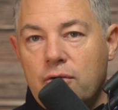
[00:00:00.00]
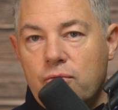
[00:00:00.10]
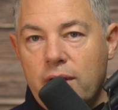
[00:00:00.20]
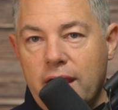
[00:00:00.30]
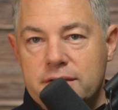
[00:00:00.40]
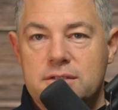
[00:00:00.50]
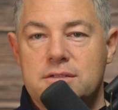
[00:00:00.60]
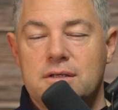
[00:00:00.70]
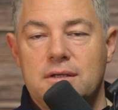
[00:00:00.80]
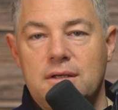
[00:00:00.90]
a
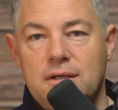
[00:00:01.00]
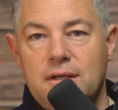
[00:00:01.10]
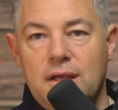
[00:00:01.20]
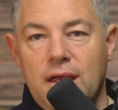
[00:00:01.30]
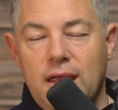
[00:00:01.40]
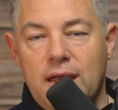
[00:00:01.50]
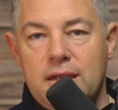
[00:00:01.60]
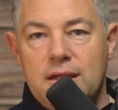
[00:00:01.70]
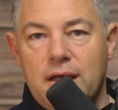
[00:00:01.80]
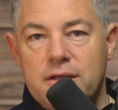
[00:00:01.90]
rest.
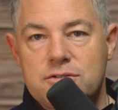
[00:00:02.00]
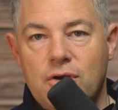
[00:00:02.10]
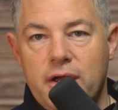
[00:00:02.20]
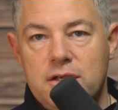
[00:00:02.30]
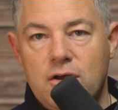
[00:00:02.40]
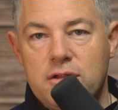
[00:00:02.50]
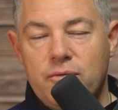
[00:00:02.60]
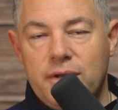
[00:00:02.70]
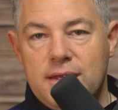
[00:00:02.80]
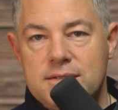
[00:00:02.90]
And so I know that
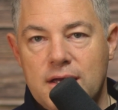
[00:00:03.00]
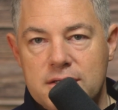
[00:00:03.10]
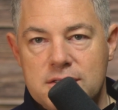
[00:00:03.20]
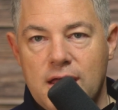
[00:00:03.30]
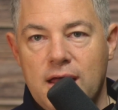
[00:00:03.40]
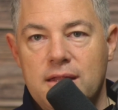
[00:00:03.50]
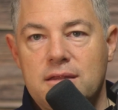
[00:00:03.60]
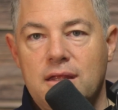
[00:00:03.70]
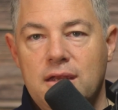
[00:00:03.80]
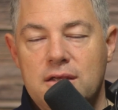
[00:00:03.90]
when he does
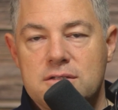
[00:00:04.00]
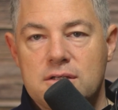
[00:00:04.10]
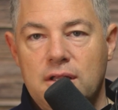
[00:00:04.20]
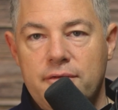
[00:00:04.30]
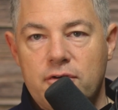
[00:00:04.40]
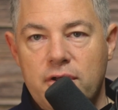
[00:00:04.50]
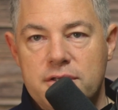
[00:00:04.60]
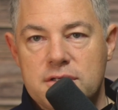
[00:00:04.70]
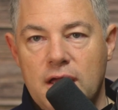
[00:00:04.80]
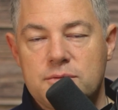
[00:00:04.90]
that his liver
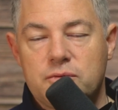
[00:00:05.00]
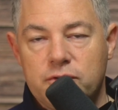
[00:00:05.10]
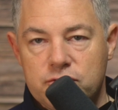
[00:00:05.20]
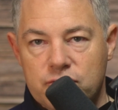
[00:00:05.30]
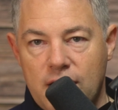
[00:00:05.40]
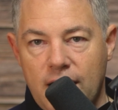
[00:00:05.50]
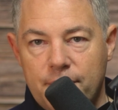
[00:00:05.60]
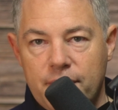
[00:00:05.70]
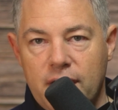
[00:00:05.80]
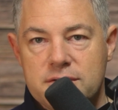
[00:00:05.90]
enzymes will
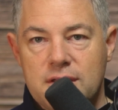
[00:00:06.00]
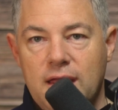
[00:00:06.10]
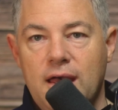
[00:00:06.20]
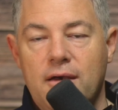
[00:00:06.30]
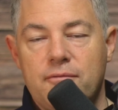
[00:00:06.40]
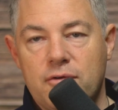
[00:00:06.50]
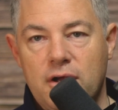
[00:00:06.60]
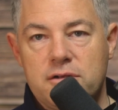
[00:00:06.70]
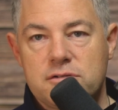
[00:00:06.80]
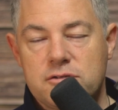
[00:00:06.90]
drop, as they have for
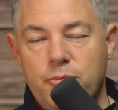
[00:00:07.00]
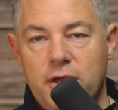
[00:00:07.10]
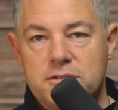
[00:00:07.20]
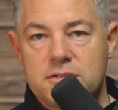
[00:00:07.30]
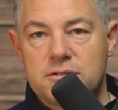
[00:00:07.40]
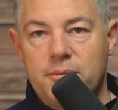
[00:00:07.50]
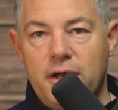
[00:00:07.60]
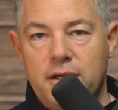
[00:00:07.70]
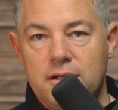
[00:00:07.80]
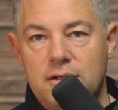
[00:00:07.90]
hundreds of patients of
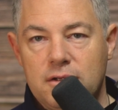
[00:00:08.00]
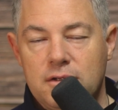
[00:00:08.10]
mine